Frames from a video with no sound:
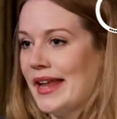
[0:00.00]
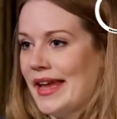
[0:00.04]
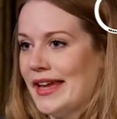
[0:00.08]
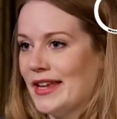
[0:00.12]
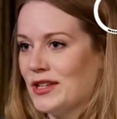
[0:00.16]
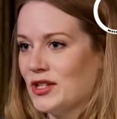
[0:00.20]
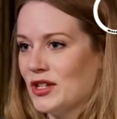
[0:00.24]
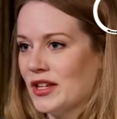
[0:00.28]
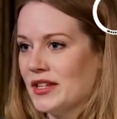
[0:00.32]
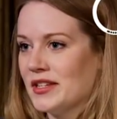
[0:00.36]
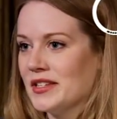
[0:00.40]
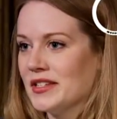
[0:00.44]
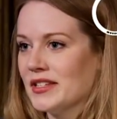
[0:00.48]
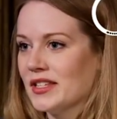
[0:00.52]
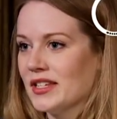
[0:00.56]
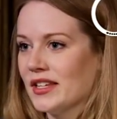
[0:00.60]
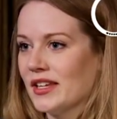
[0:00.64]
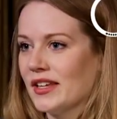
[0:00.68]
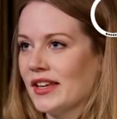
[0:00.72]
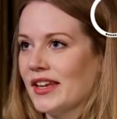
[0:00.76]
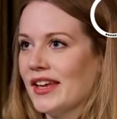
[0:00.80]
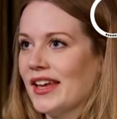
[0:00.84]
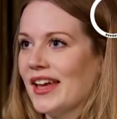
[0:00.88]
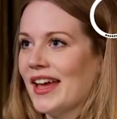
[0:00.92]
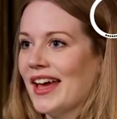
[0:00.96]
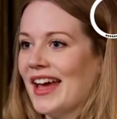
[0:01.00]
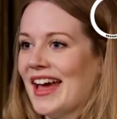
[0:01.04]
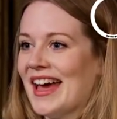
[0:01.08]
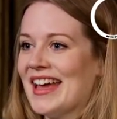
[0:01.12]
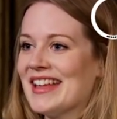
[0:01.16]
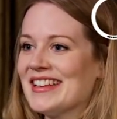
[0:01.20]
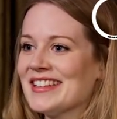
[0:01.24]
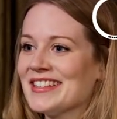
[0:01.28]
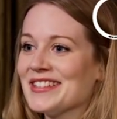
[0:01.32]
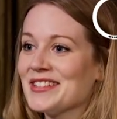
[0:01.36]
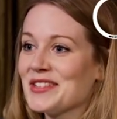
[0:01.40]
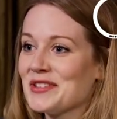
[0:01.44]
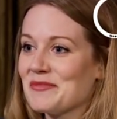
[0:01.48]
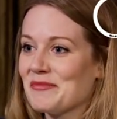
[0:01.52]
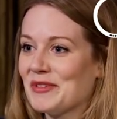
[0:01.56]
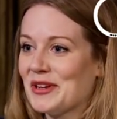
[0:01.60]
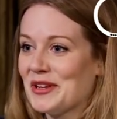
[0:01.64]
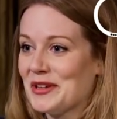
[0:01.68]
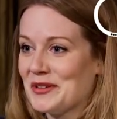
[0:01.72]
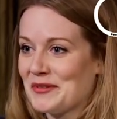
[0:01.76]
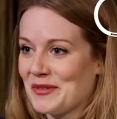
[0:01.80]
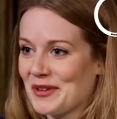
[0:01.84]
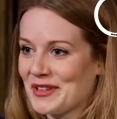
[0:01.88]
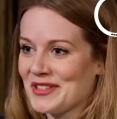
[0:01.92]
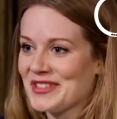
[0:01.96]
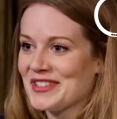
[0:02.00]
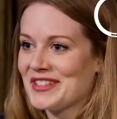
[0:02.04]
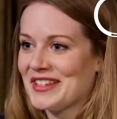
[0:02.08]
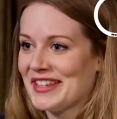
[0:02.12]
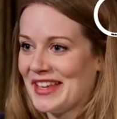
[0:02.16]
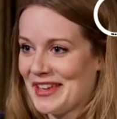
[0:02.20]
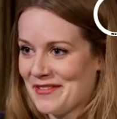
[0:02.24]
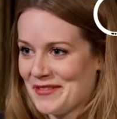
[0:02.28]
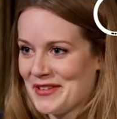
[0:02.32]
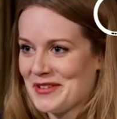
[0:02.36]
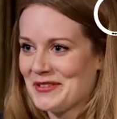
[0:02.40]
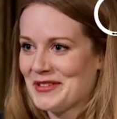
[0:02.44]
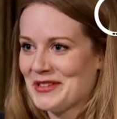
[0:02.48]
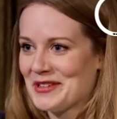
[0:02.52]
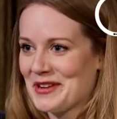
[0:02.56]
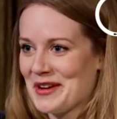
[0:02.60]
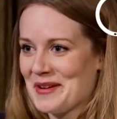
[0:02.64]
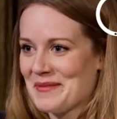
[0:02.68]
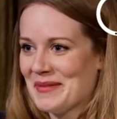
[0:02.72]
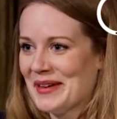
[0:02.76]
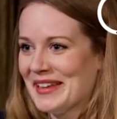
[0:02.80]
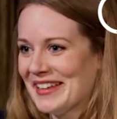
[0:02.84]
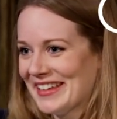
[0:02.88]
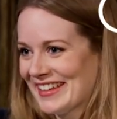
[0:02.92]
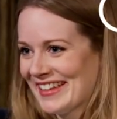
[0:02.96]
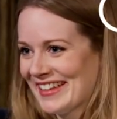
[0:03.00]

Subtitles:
agent, and someone who wants to give you a job.